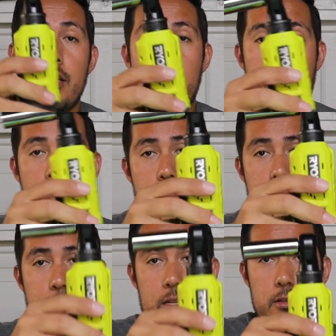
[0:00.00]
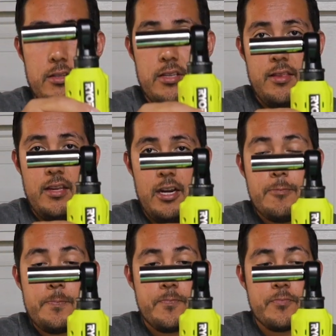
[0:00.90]
That's what it looks like
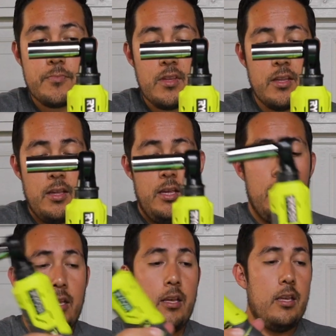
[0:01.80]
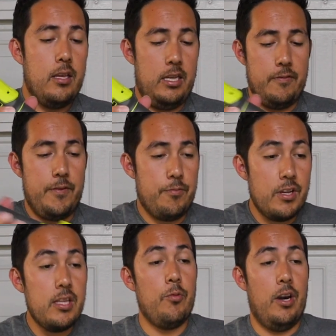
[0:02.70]
there. And if you
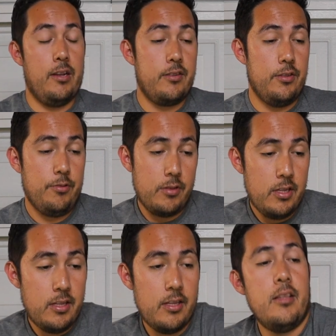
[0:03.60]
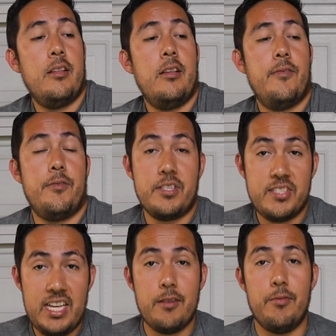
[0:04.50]
really wanted to, for
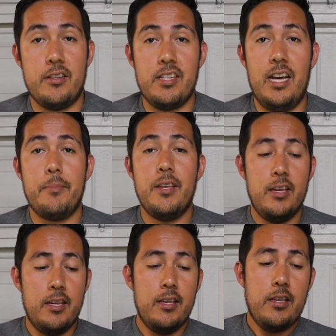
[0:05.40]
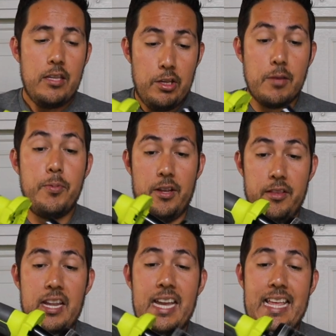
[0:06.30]
extended runtime, you could put on
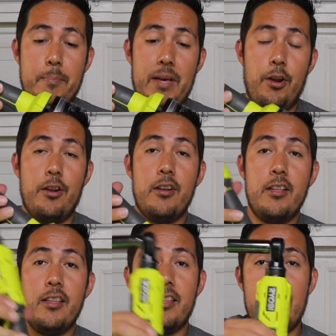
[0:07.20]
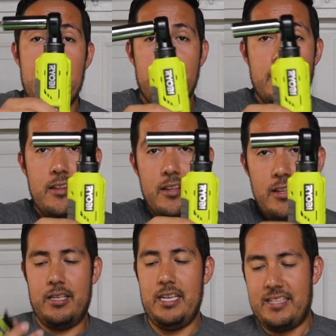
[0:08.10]
the 9 amp-hour. And
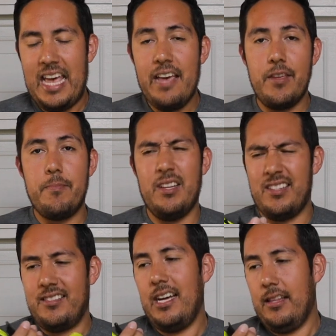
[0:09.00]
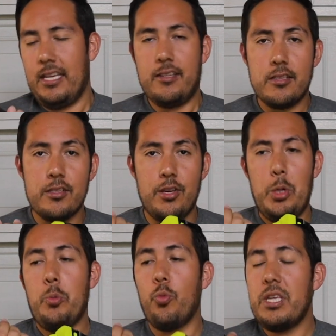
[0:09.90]
it's heavy, but it's not like
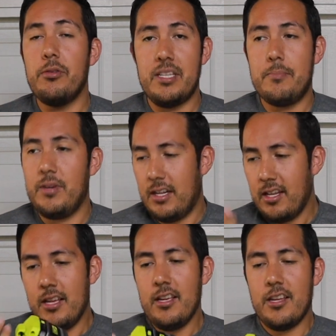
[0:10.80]
unwieldy. But